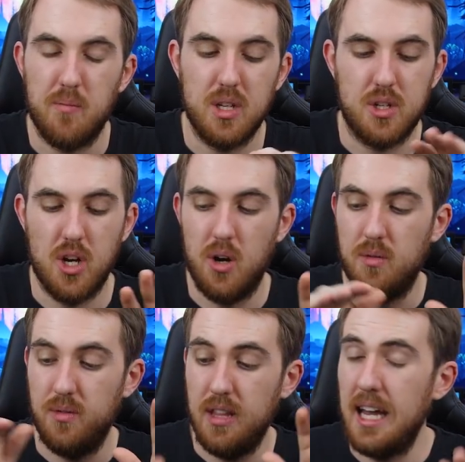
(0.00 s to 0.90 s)
So
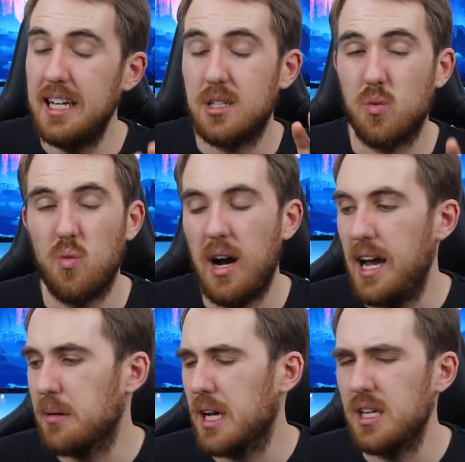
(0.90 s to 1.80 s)
that is
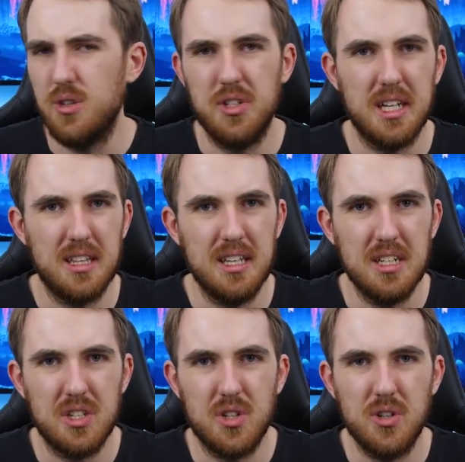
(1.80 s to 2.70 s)
why I'm kind of using
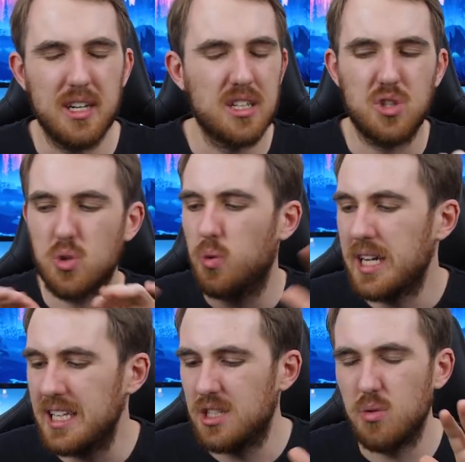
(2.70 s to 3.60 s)
these two. can
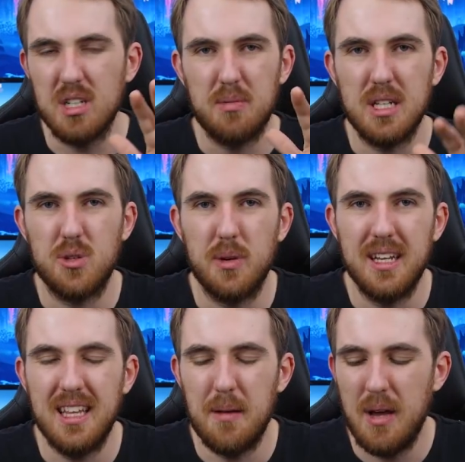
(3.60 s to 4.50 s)
quickly switch
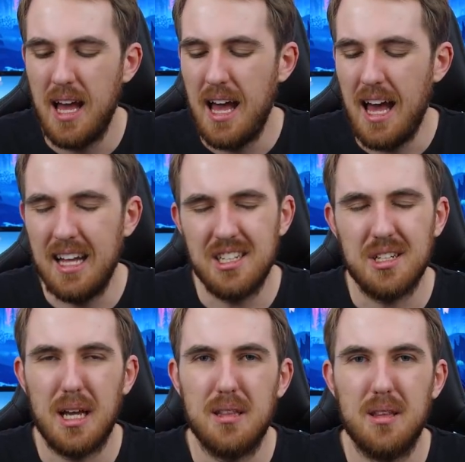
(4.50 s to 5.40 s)
between them and
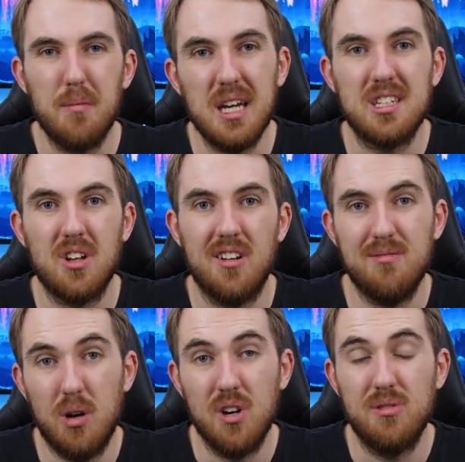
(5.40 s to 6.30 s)
just get the best
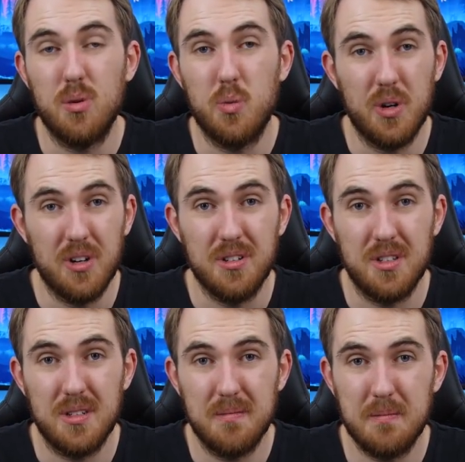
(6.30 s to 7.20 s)
of both
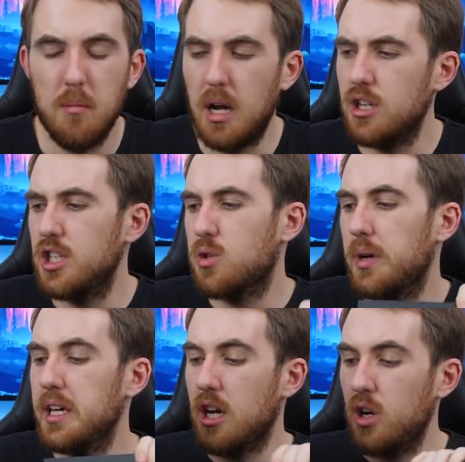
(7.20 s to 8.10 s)
worlds. But I'm just
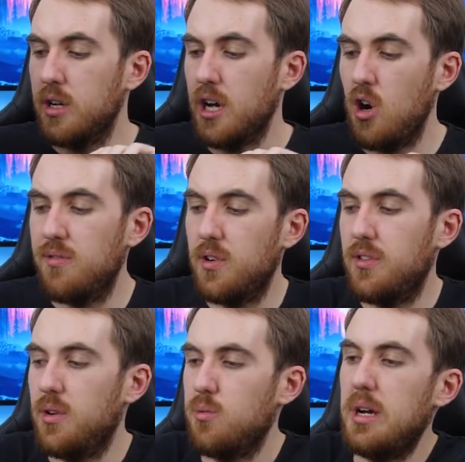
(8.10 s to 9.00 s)
quickly going over
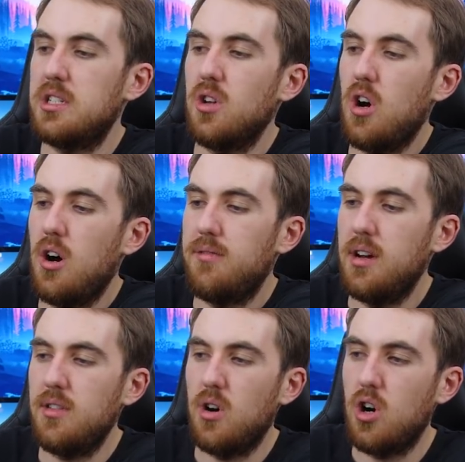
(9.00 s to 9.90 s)
the rest of
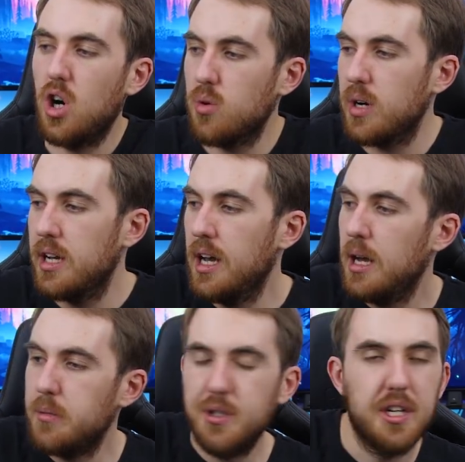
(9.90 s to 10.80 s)
the hardware
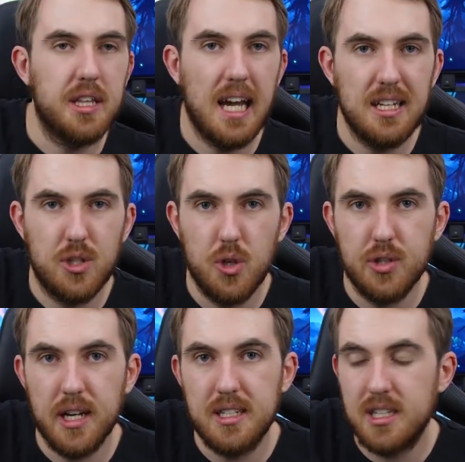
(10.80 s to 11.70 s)
using the
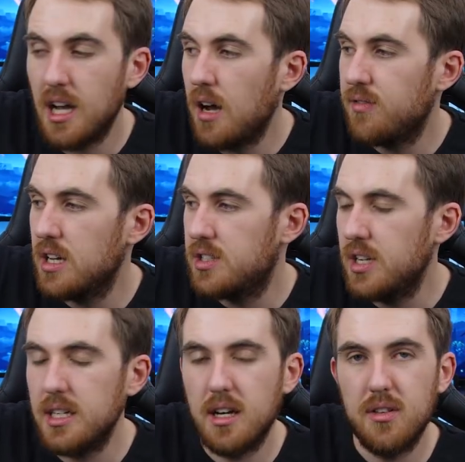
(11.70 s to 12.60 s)
ASUS TUF
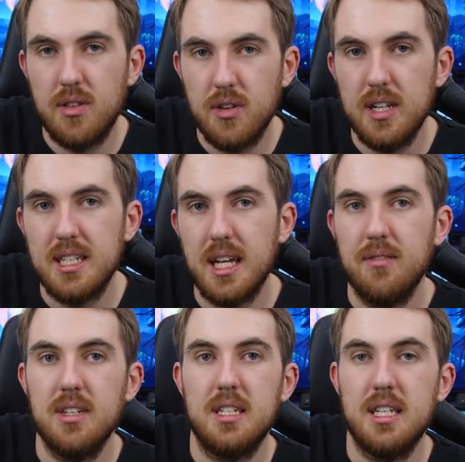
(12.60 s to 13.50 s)

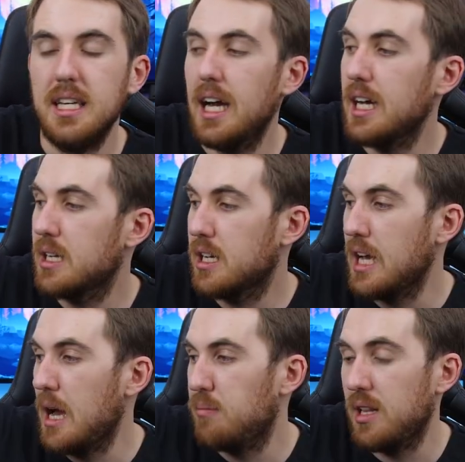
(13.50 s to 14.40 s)
Z370 uh,
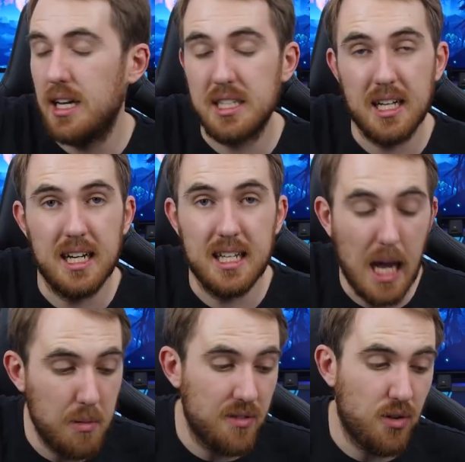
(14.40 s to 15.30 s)
uh, Plus
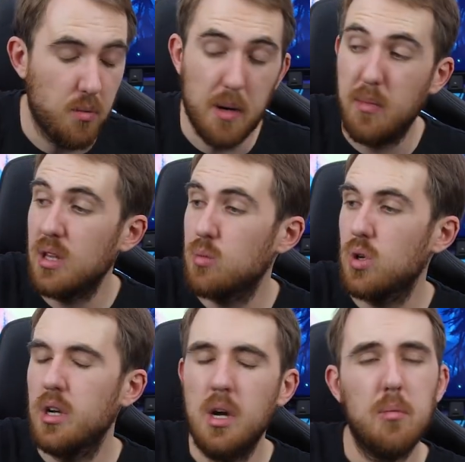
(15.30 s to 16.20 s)
gaming for my
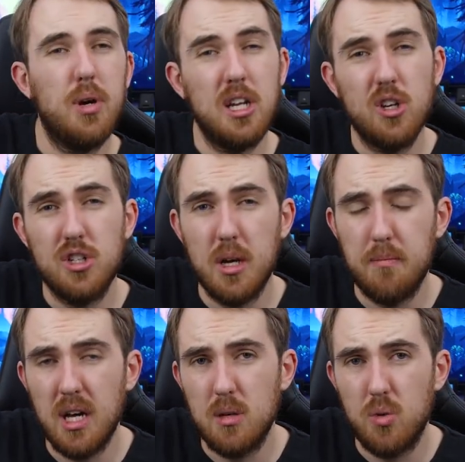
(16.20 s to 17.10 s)
motherboard. Pretty good
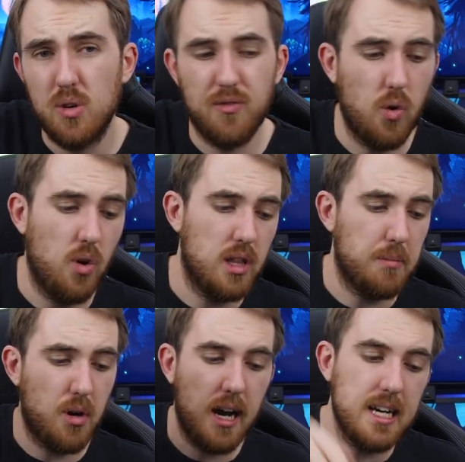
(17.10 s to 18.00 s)
motherboard for the
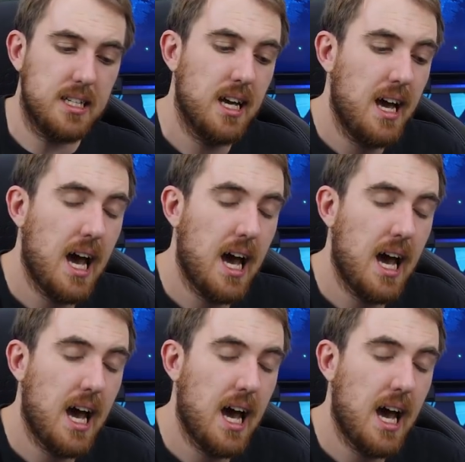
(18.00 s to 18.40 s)
price.